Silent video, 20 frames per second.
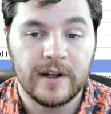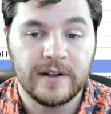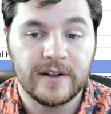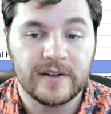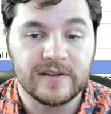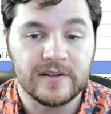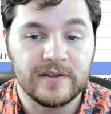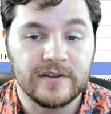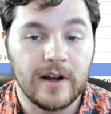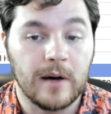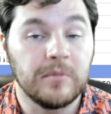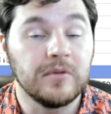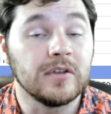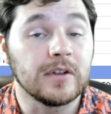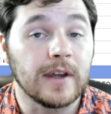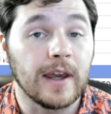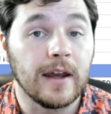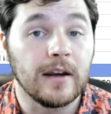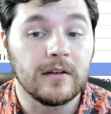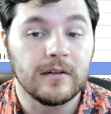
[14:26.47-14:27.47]
It doesn't
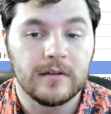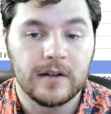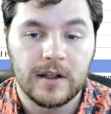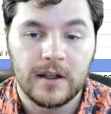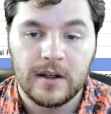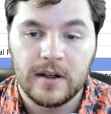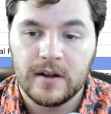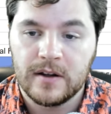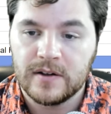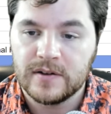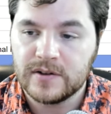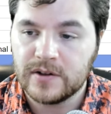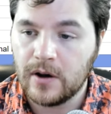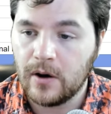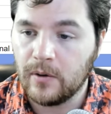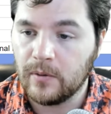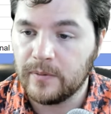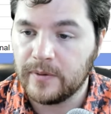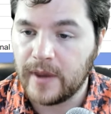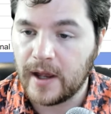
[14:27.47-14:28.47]
double again.
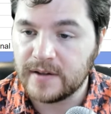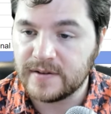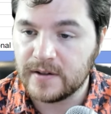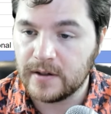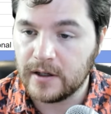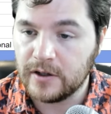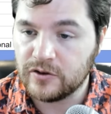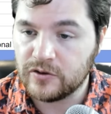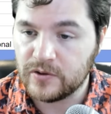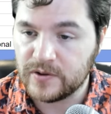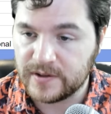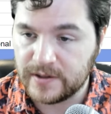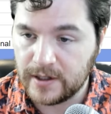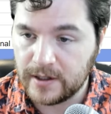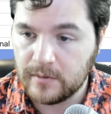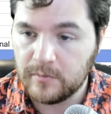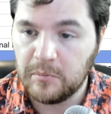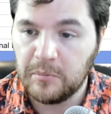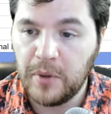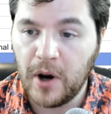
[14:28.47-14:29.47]
So that's interesting.